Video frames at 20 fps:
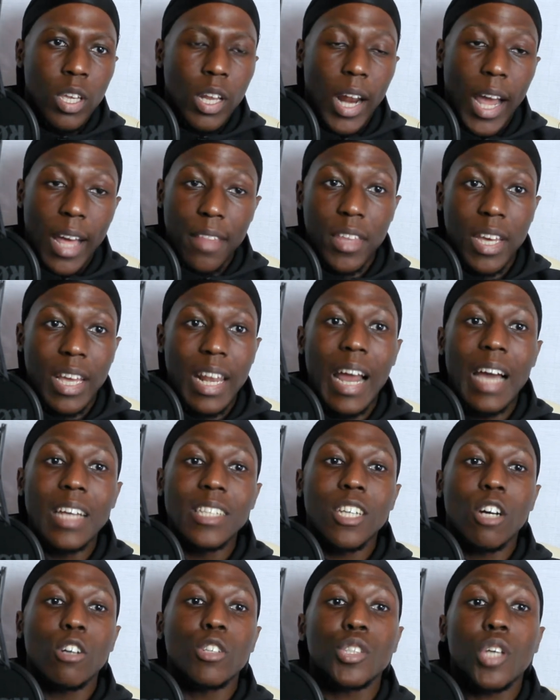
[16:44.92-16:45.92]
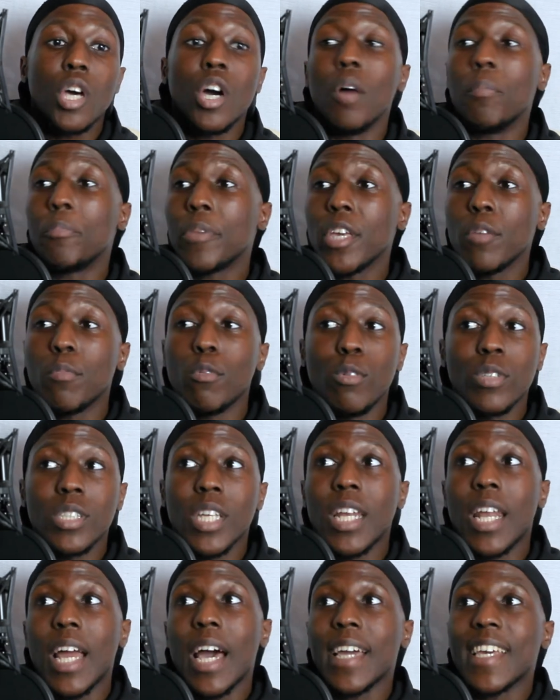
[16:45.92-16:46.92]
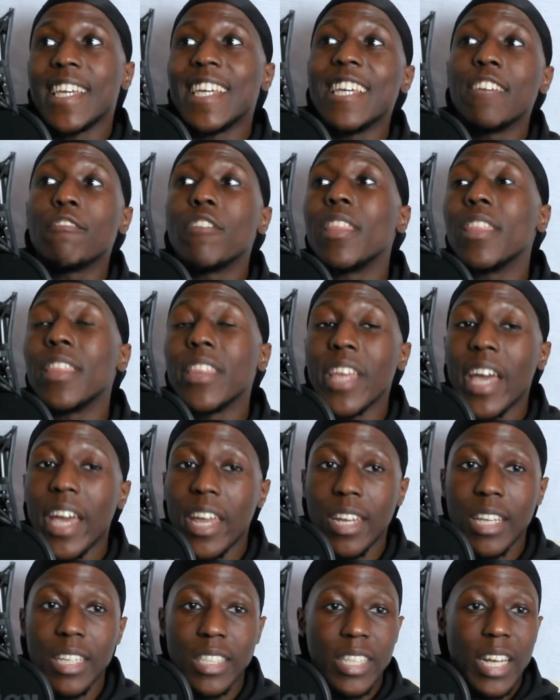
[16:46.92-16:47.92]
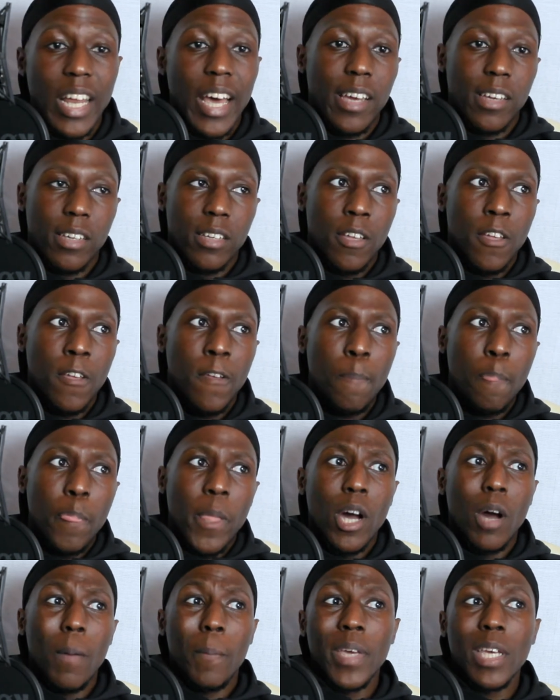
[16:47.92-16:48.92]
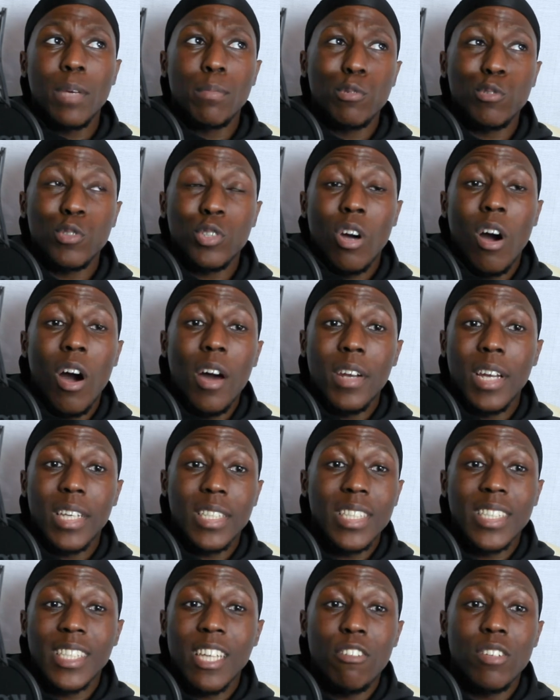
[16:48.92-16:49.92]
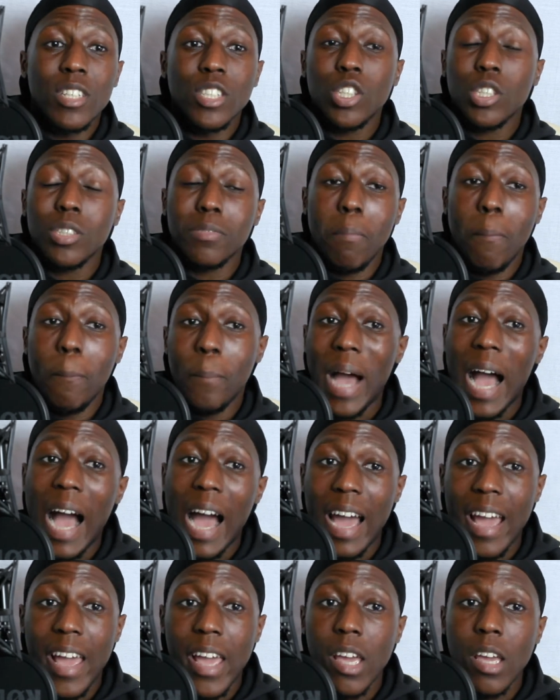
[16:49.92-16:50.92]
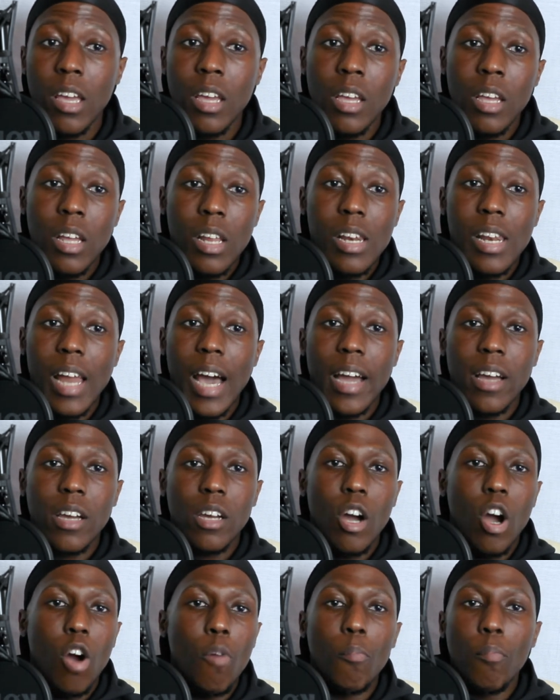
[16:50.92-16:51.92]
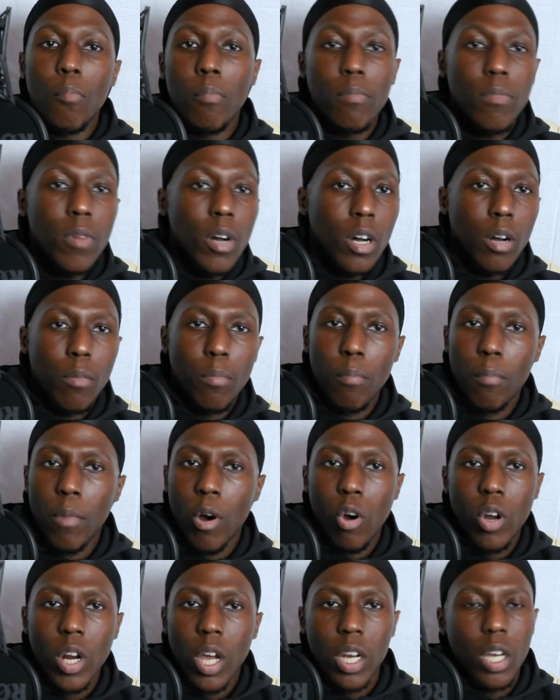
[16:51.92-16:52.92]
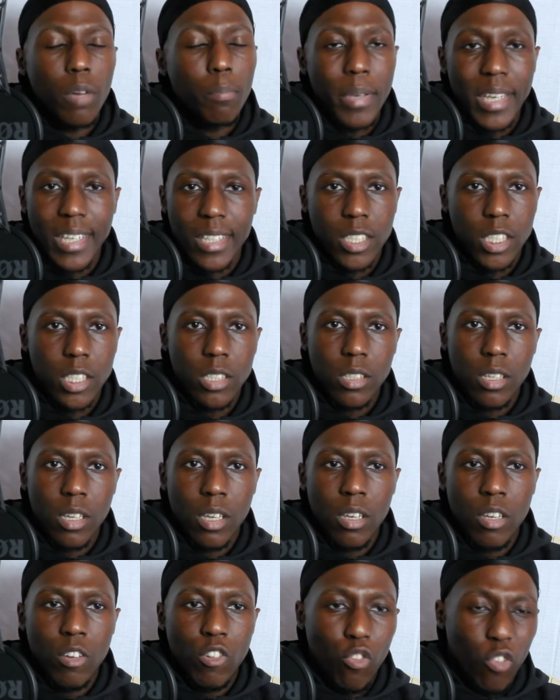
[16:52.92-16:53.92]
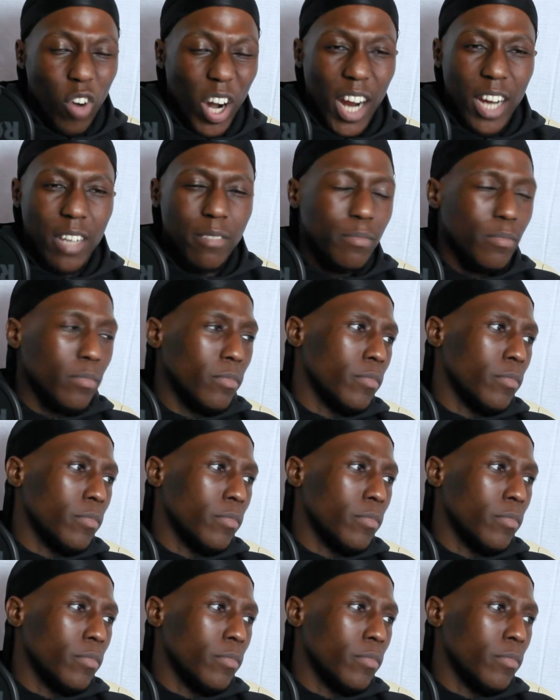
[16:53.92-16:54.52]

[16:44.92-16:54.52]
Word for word: Like the clientele is her peoples, and like even then it's like her peoples can't necessarily just buy like a, a Mowalola piece, right?